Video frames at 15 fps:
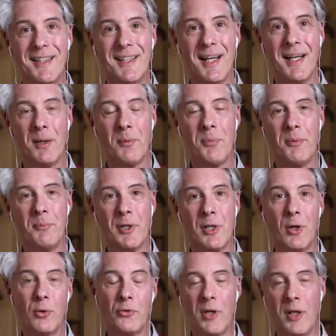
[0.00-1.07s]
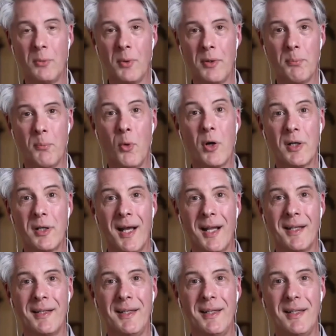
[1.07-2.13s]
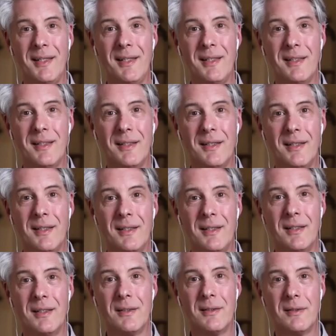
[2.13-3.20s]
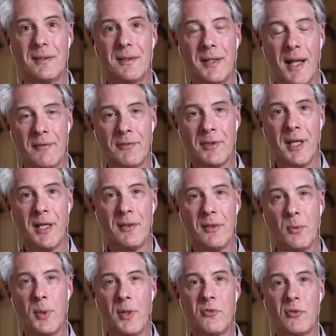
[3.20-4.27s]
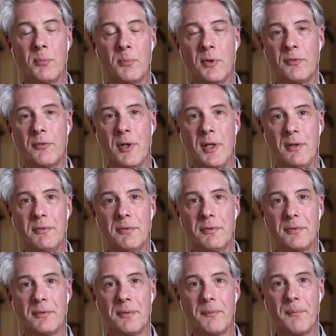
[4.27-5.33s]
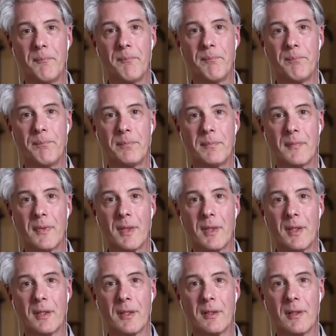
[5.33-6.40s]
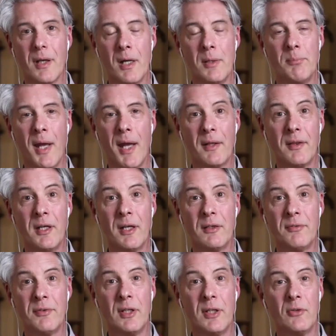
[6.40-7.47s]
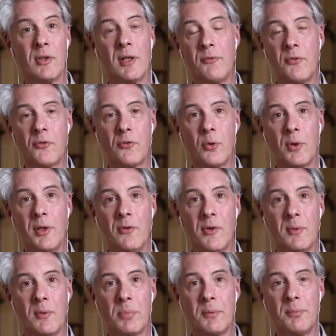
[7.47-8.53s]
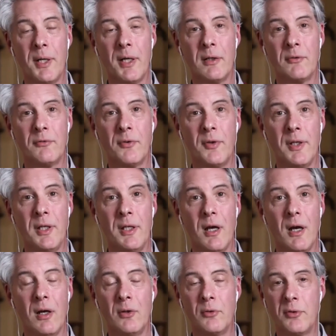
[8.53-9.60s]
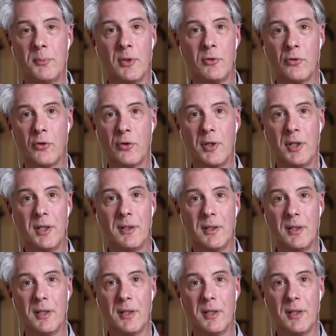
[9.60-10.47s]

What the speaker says: I help them negotiate with mortality, navigate the wisdom of grief, unpack the unfinished love stories, and prepare for the ultimate journey.